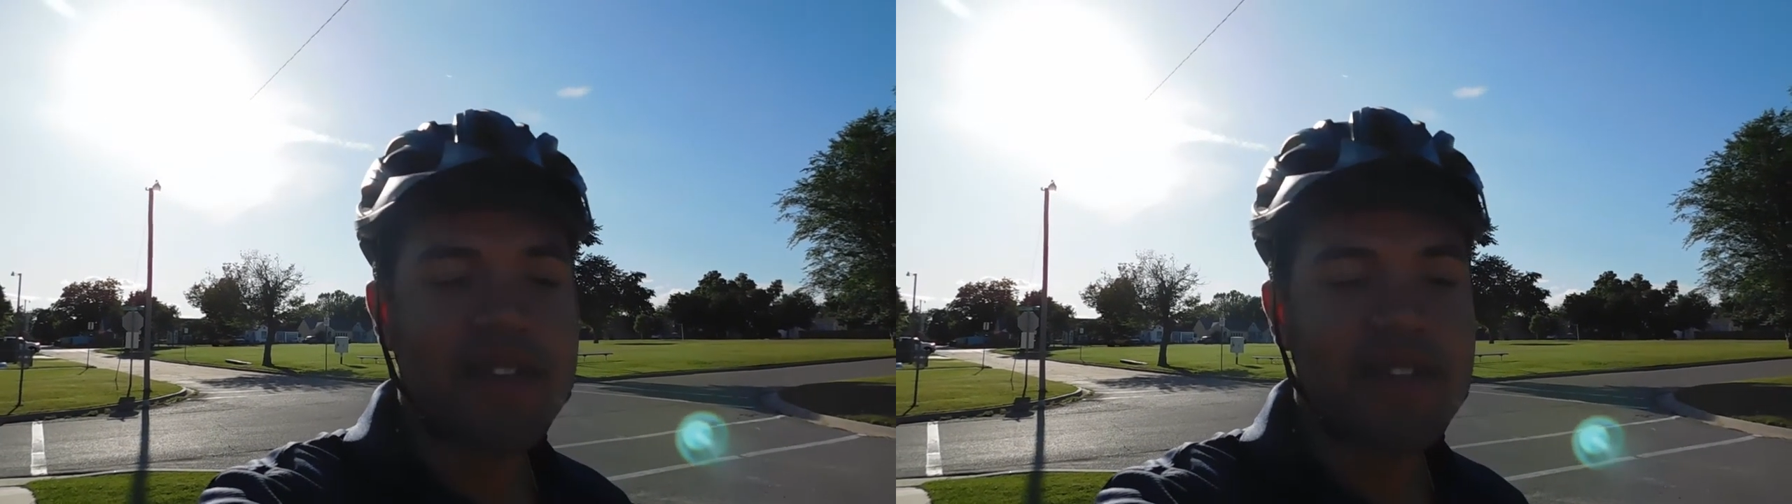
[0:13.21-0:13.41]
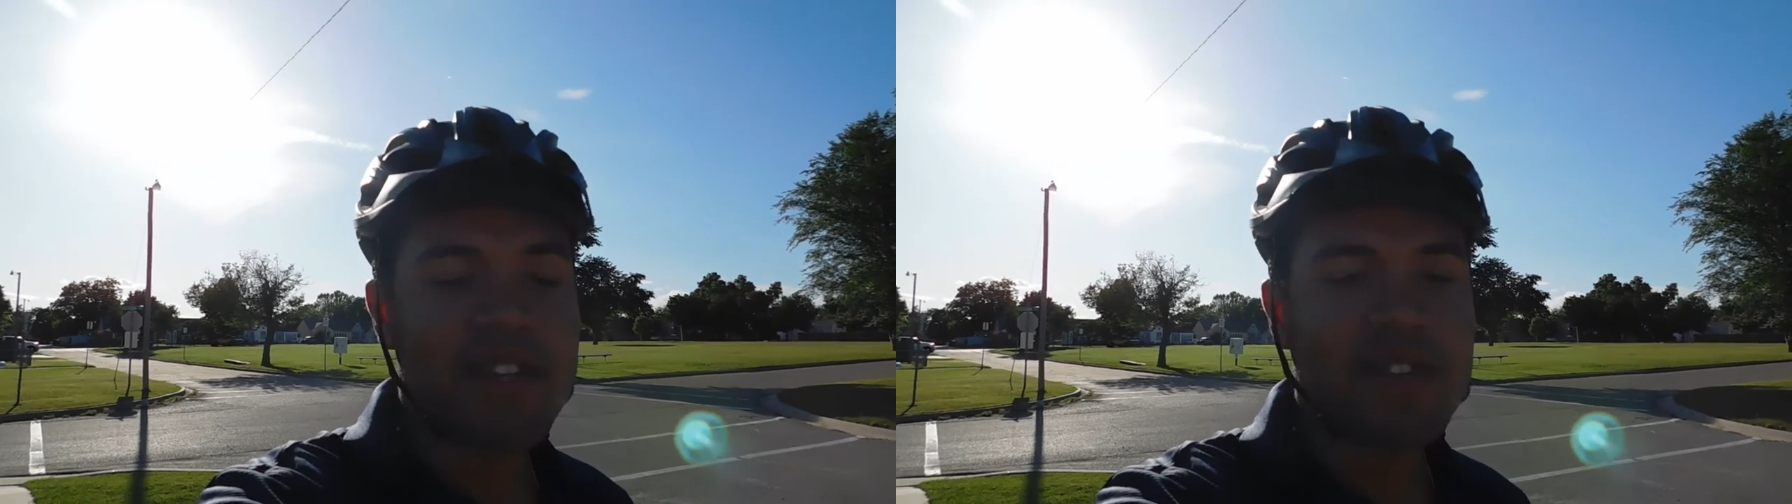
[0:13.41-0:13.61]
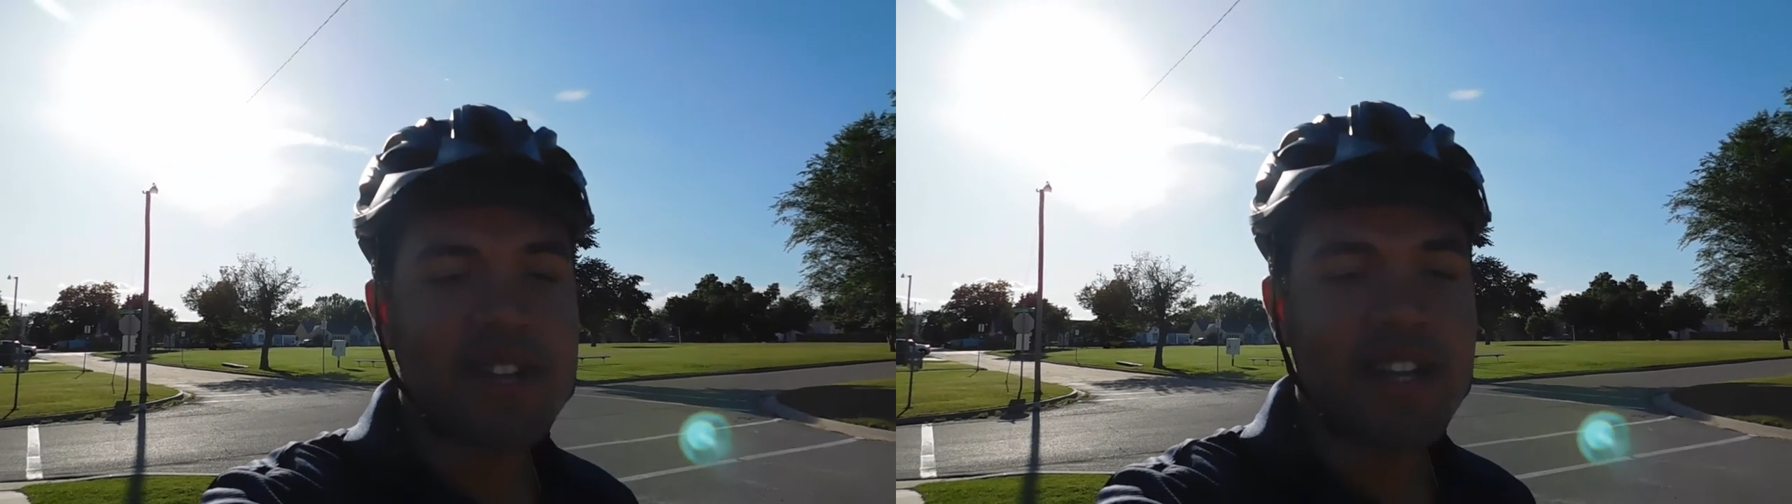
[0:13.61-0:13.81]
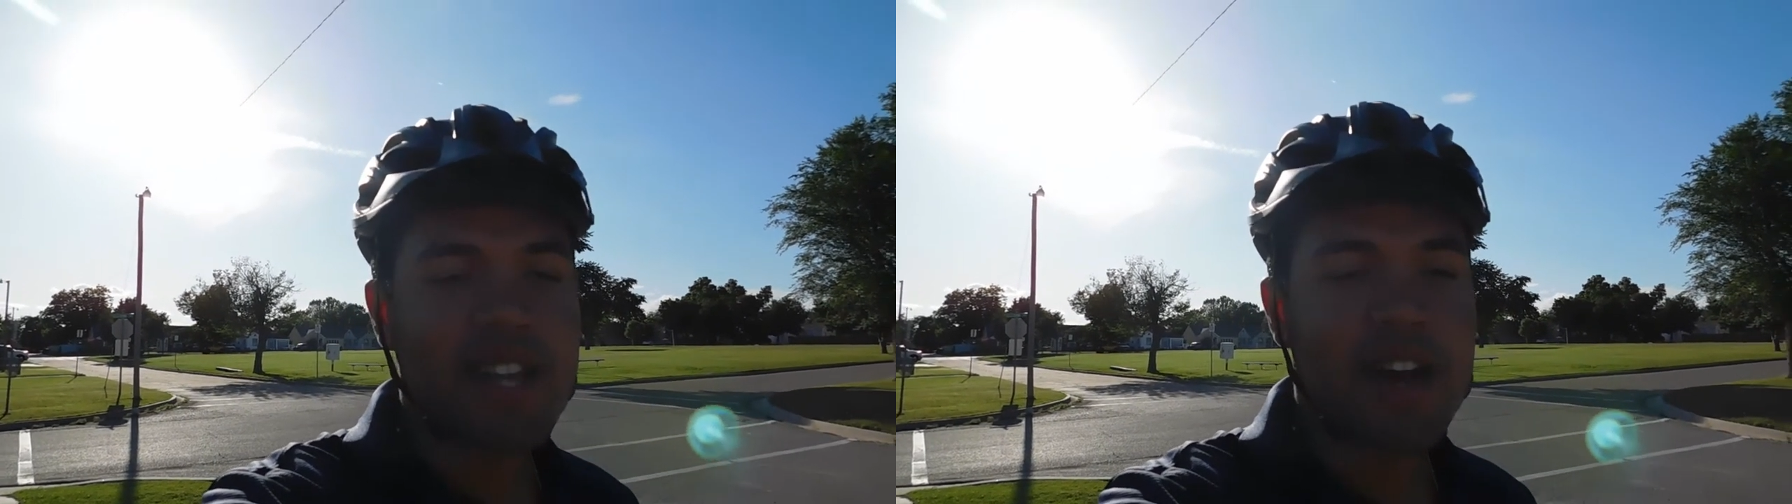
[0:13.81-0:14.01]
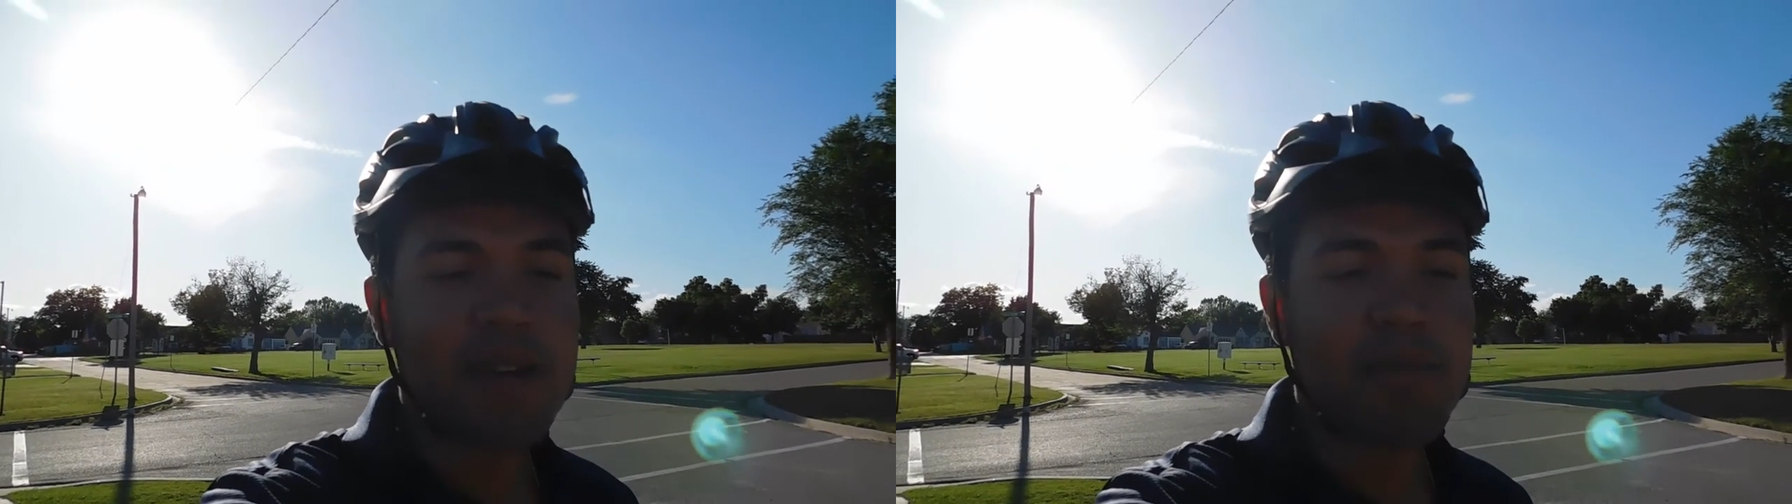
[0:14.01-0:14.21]
featuring
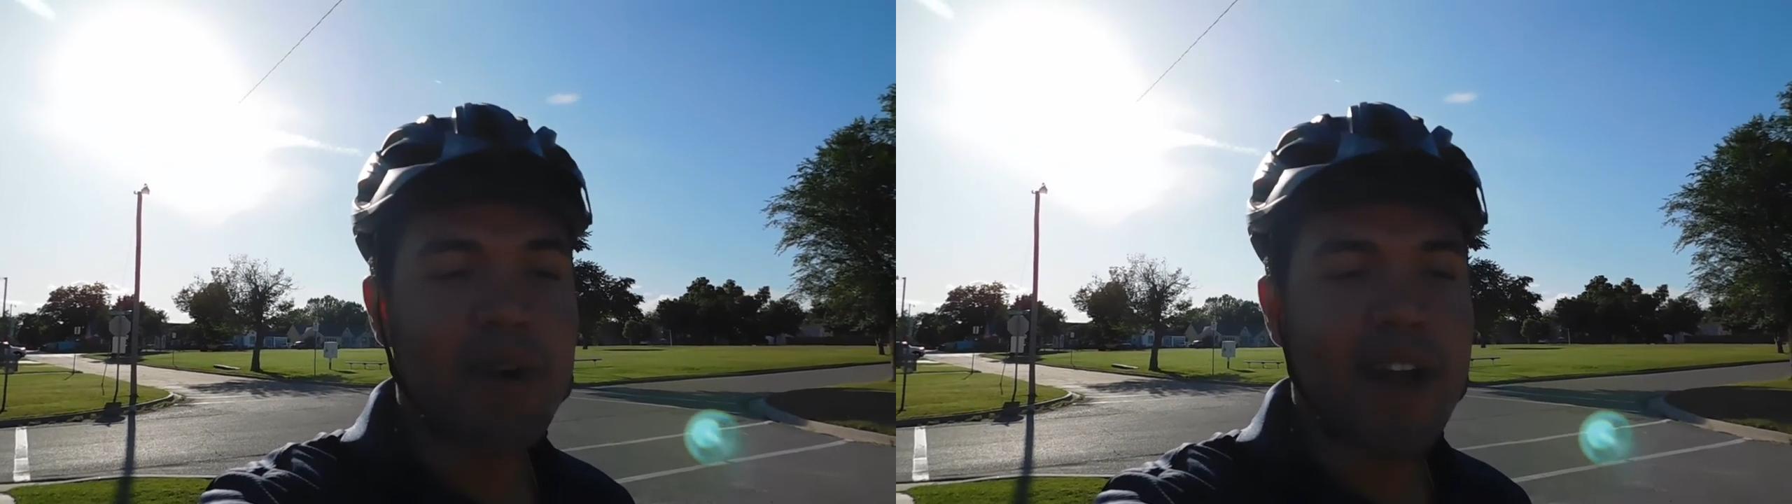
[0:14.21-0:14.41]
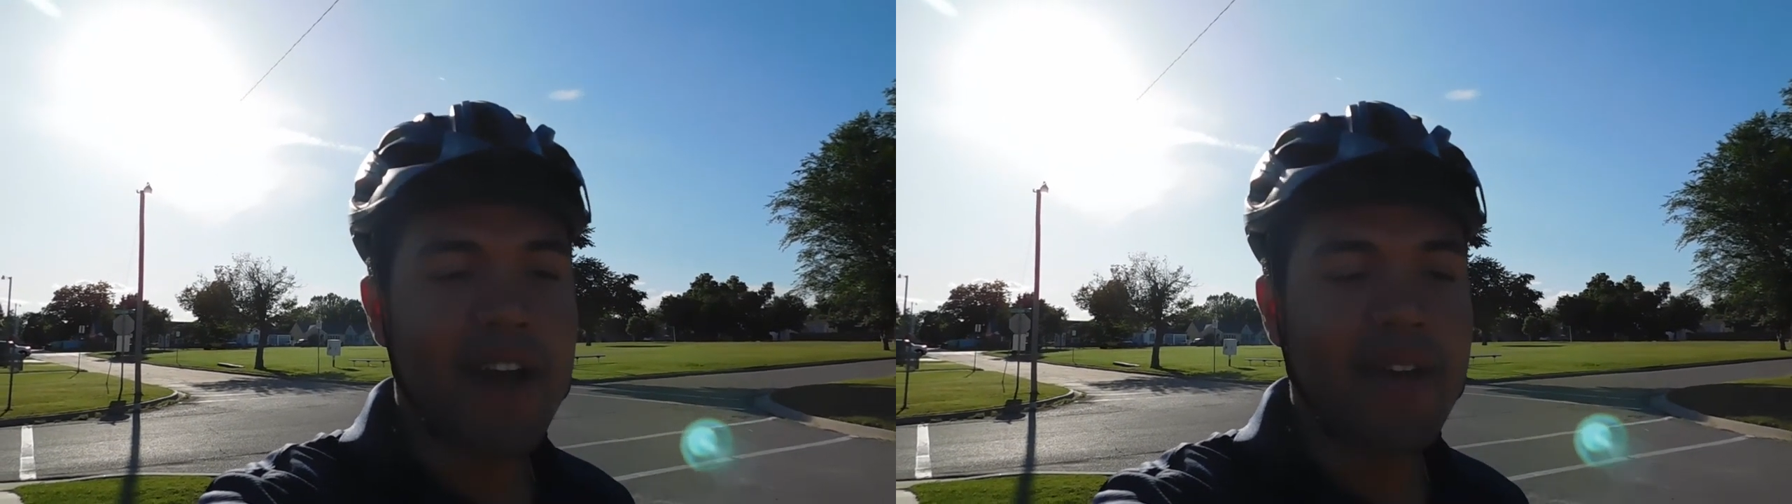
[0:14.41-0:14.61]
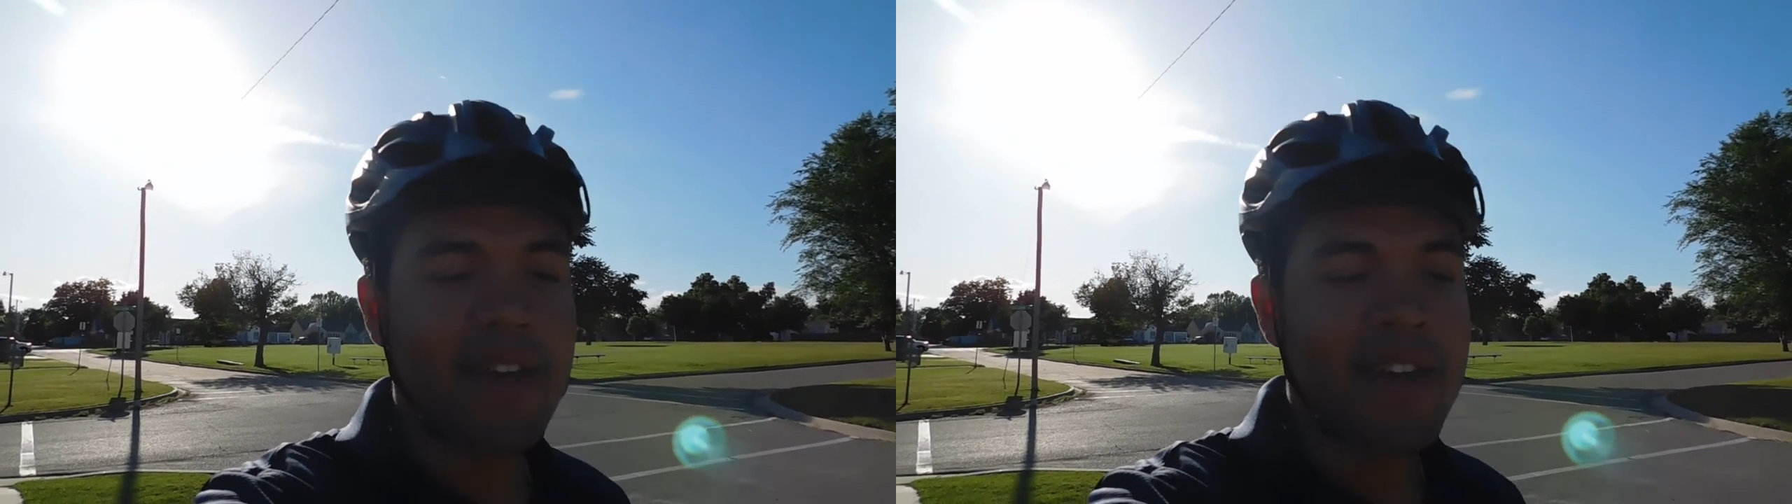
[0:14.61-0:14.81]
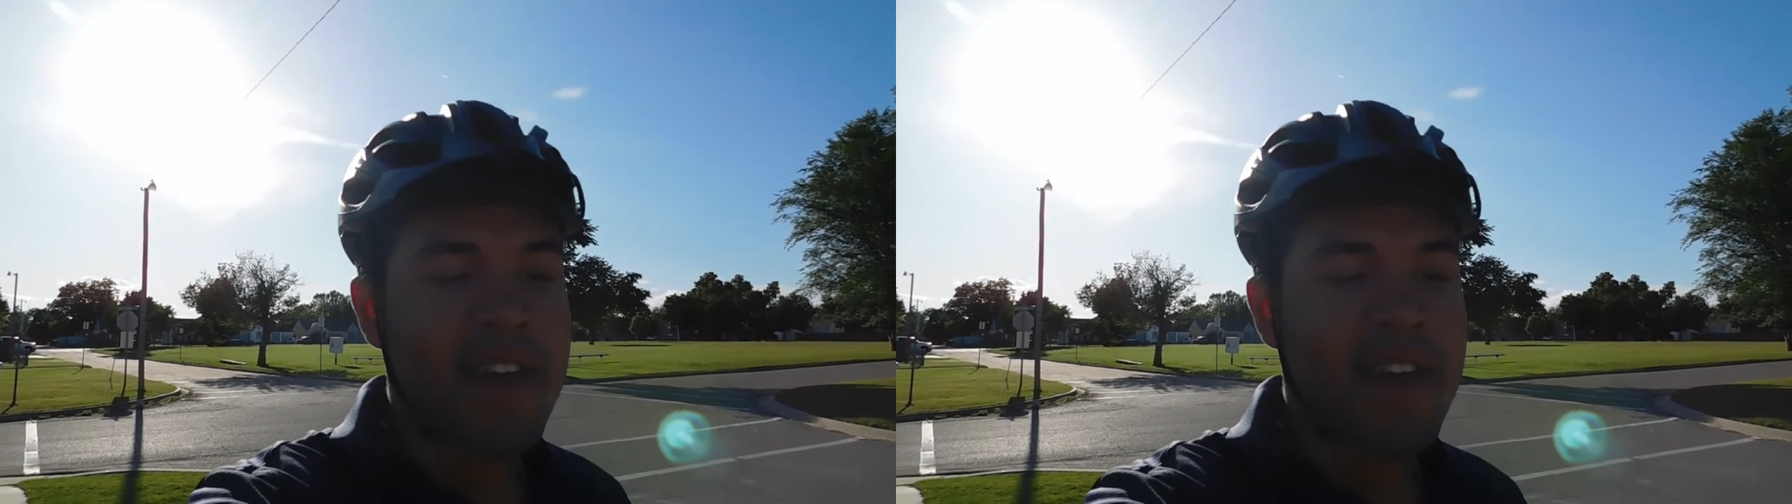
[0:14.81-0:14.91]
Leon Brown.